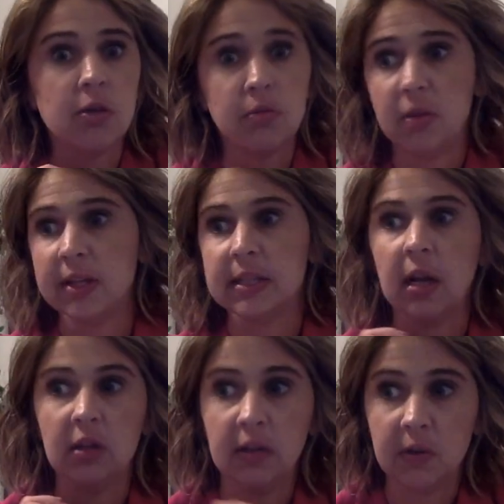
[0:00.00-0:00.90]
through this and
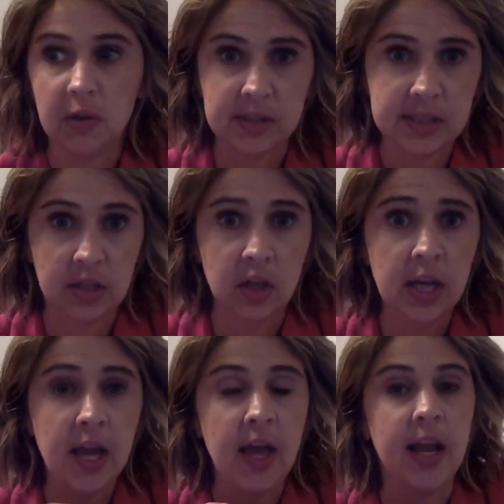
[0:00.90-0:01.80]
I'll love you all still.
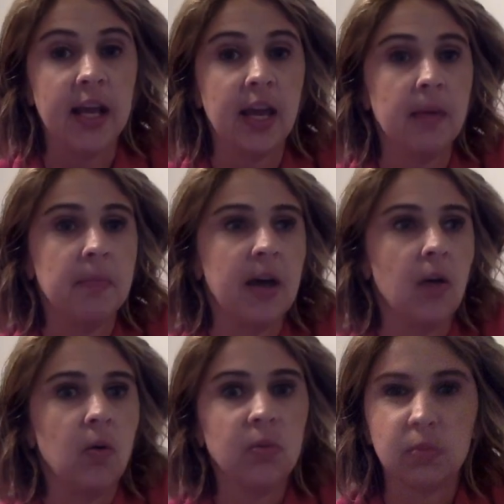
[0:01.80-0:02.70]
And I kept that
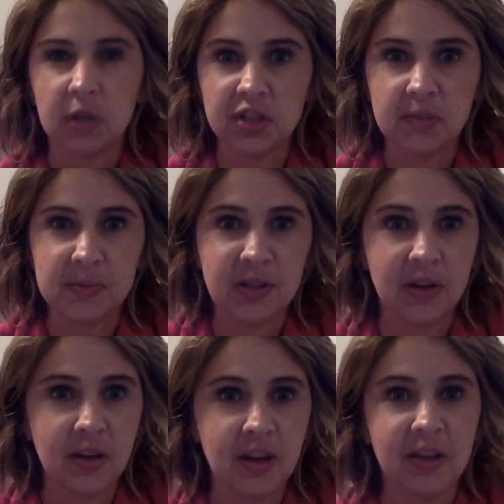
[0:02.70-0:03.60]
old worship
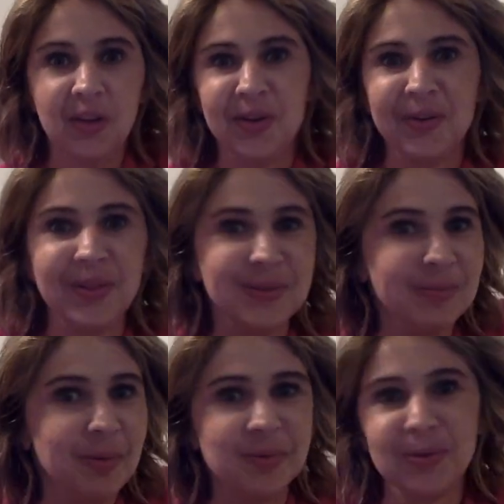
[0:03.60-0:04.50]
song, you know, in those
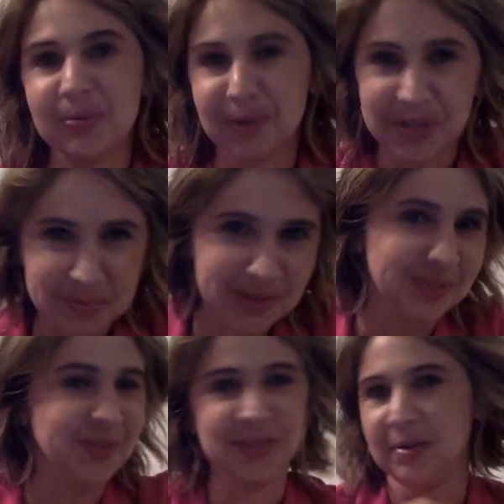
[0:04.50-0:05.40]
moments, old worship
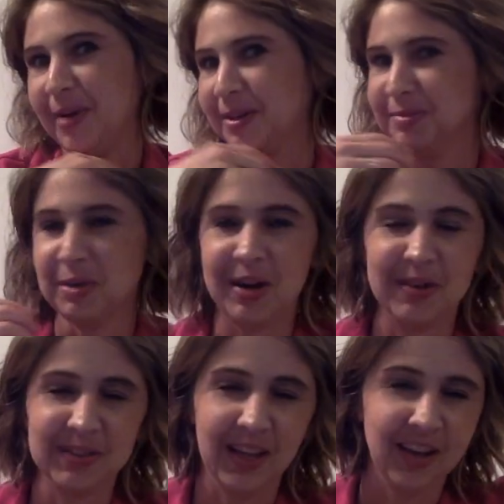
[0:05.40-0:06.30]
songs always come back to me. And I
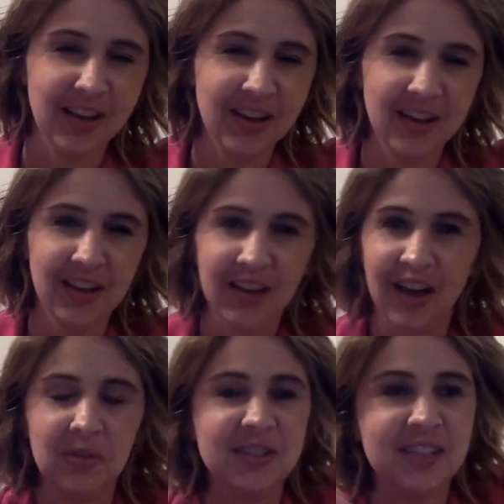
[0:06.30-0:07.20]
was like,
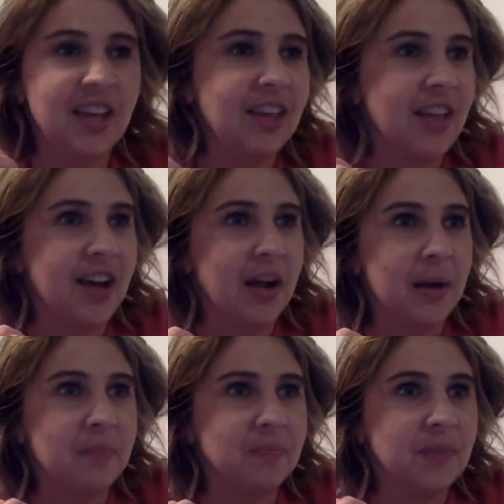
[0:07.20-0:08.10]
I was singing that
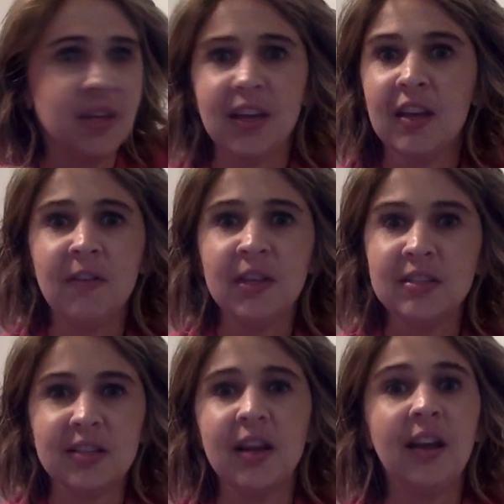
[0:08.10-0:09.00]
um, give
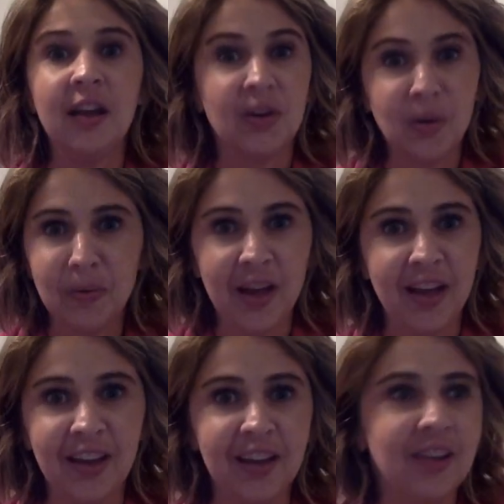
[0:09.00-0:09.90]
and take
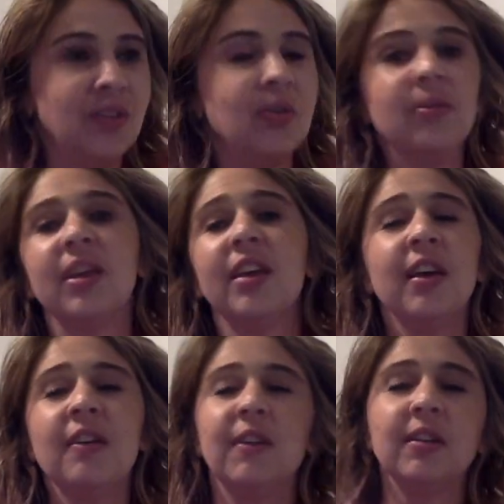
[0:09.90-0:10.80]
away, you
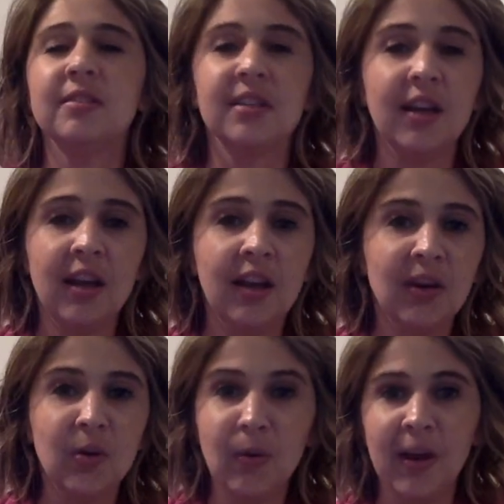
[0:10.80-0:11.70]
give and
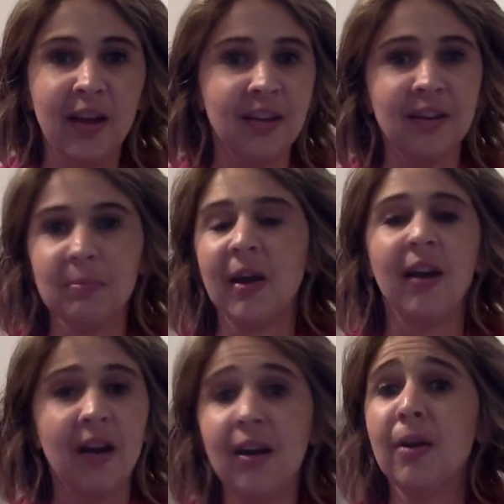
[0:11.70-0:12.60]
take away,
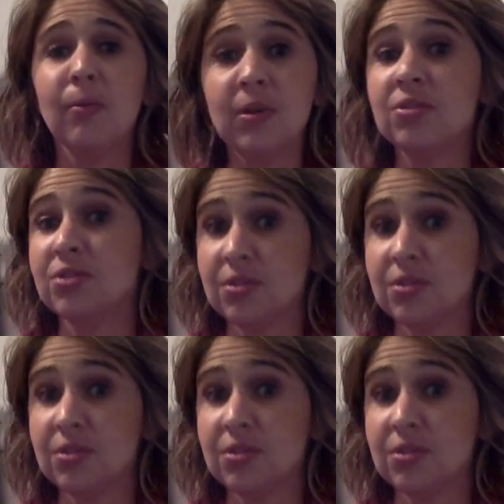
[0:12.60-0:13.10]
my heart will